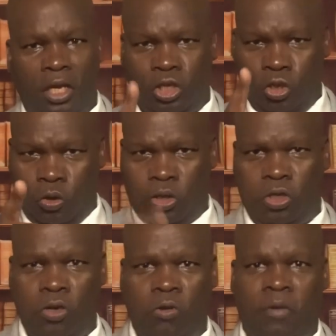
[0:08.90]
your
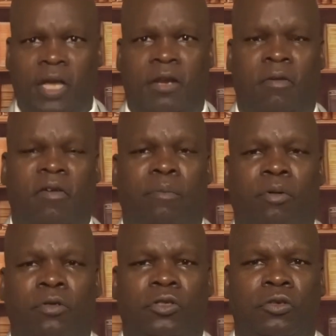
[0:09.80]
curator of
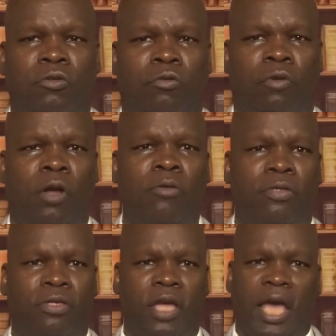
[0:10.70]
personal
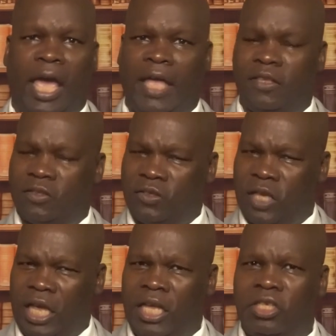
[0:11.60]
growth and the
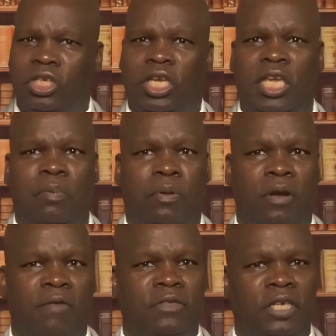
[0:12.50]
sage keeper
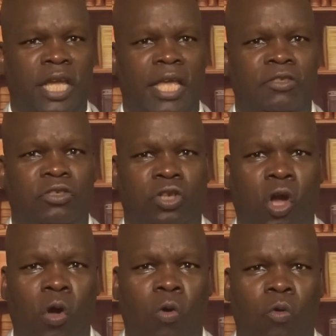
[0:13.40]
of today's
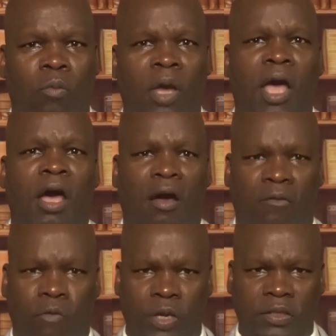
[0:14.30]
tome
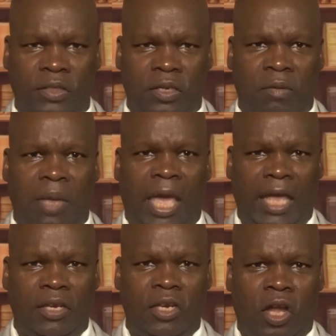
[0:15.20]
of wisdom
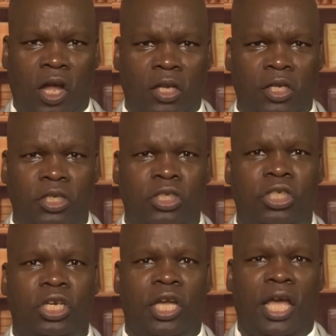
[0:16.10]
and
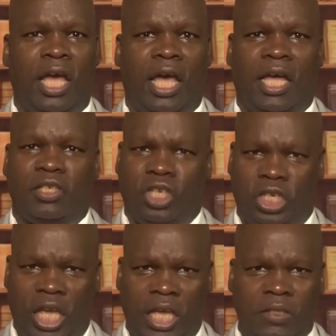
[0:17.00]
knowledge.
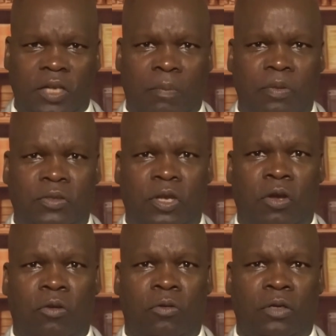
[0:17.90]
Today's
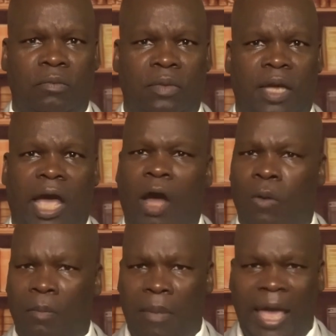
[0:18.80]
episode
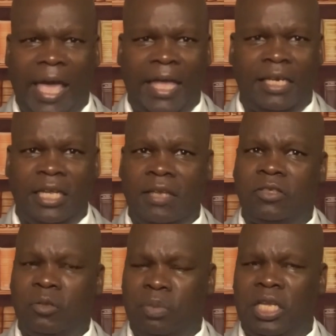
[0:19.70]
How a Man Needs
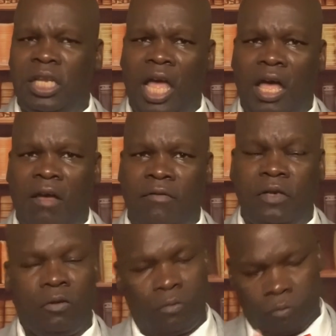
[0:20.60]
to Be Loved
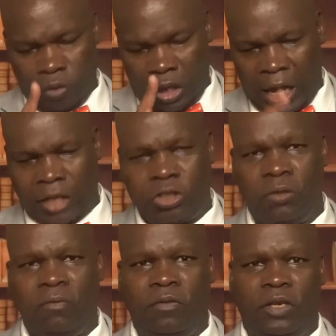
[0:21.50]

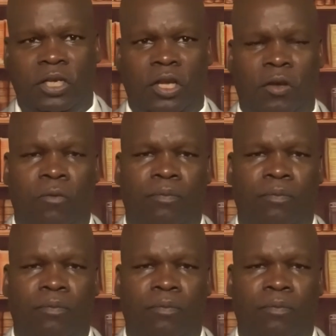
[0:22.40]
reaction video.